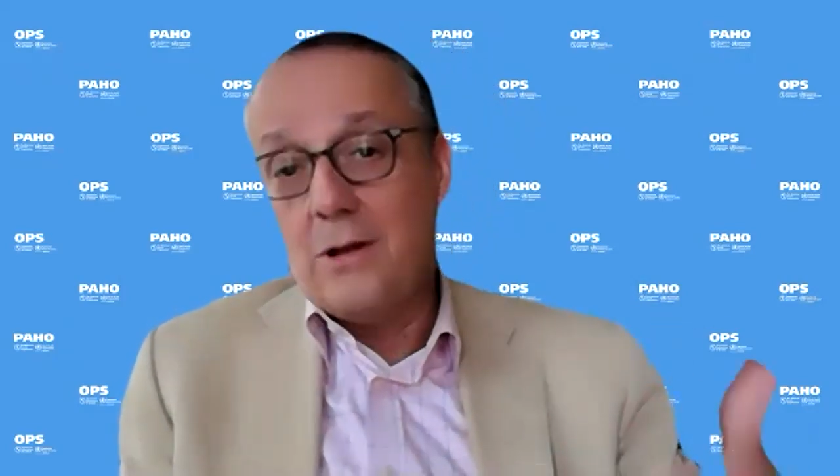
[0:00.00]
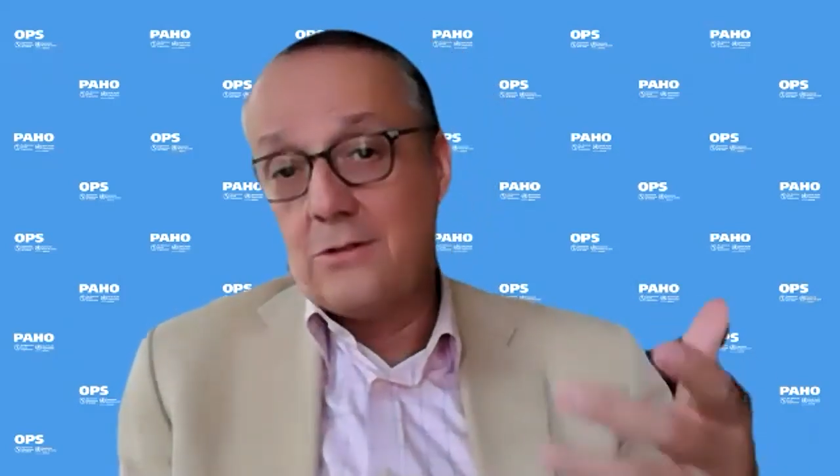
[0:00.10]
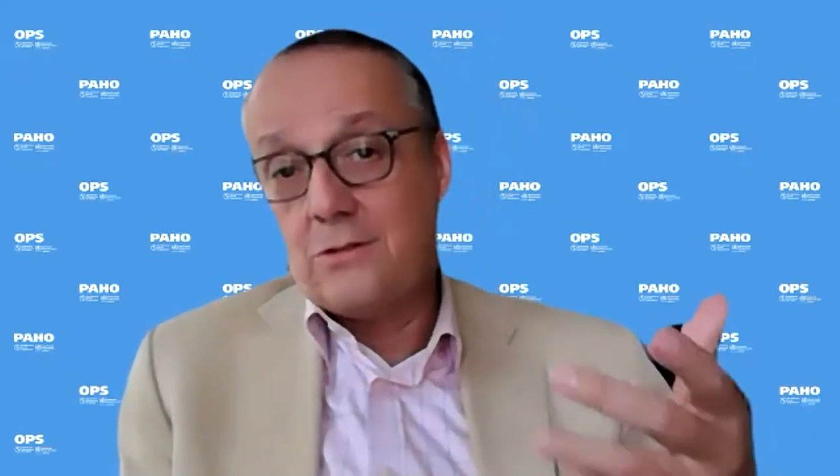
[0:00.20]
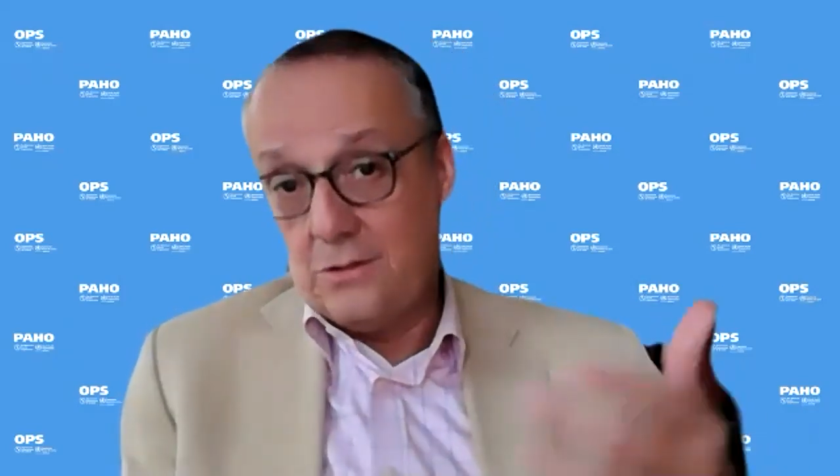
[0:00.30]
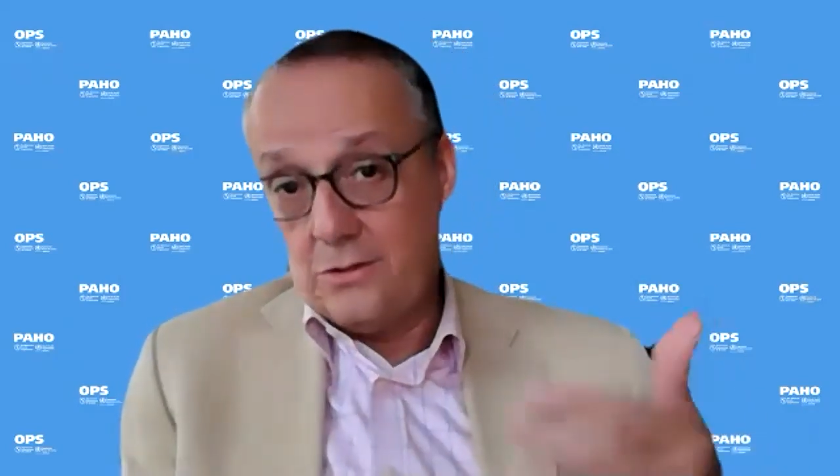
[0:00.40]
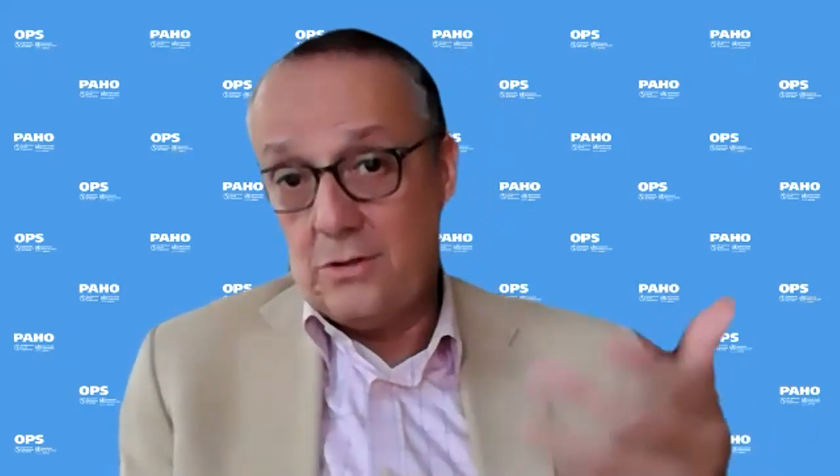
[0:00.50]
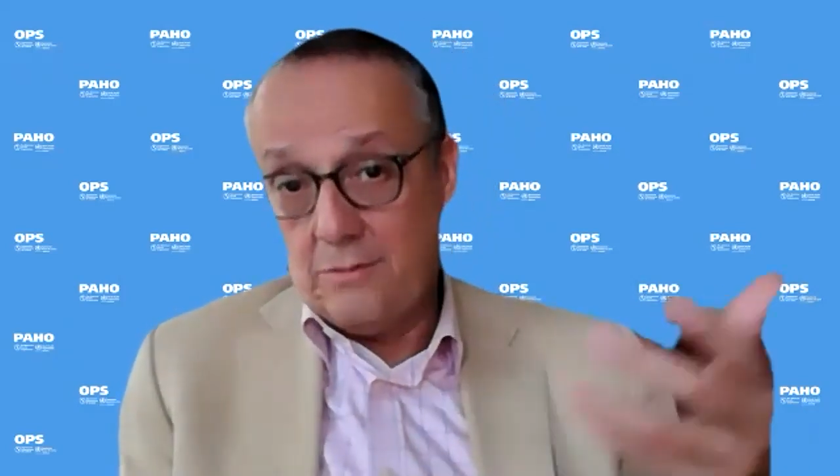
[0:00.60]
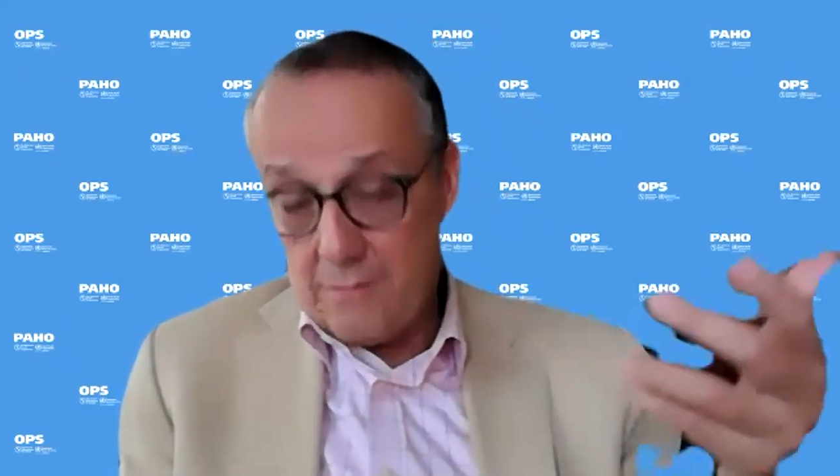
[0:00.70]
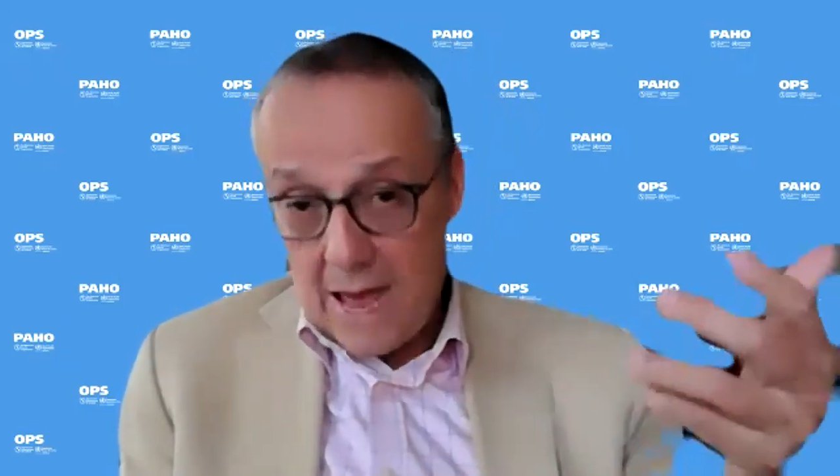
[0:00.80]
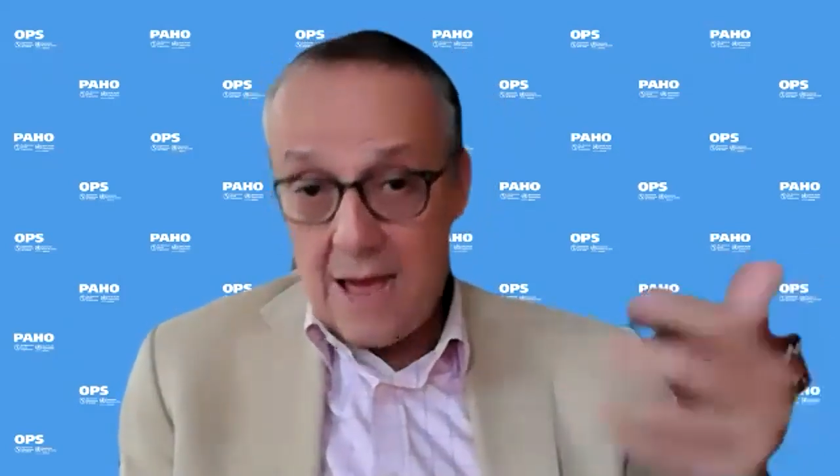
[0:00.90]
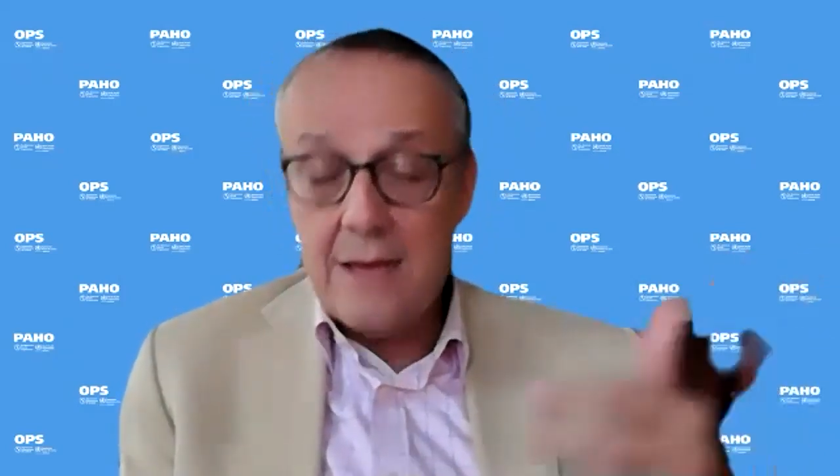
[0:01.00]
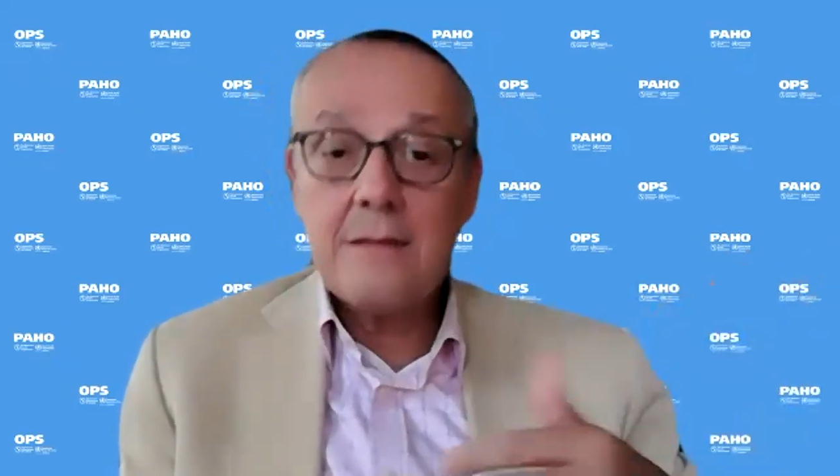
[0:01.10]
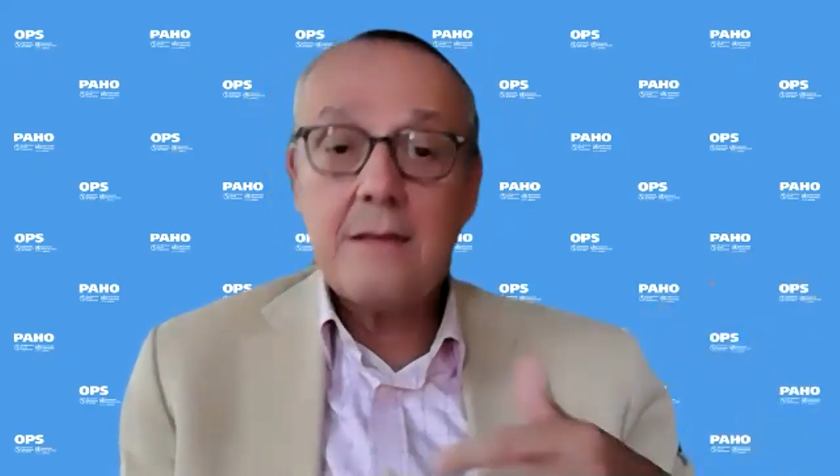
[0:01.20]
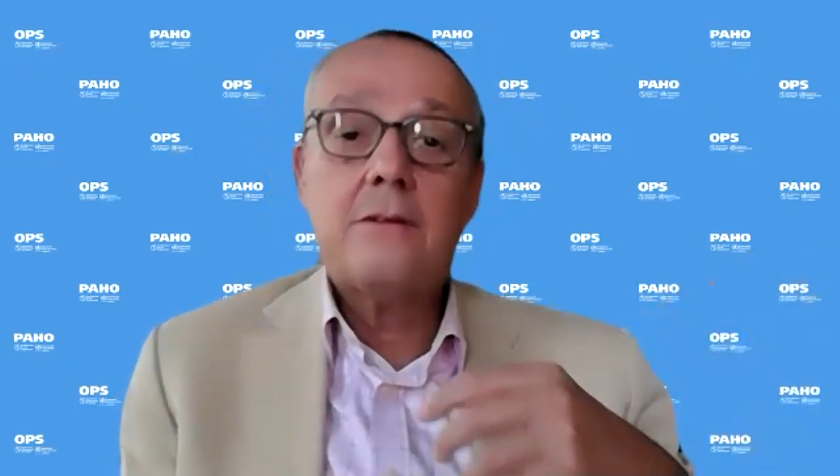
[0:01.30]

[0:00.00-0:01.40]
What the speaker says: also using masks,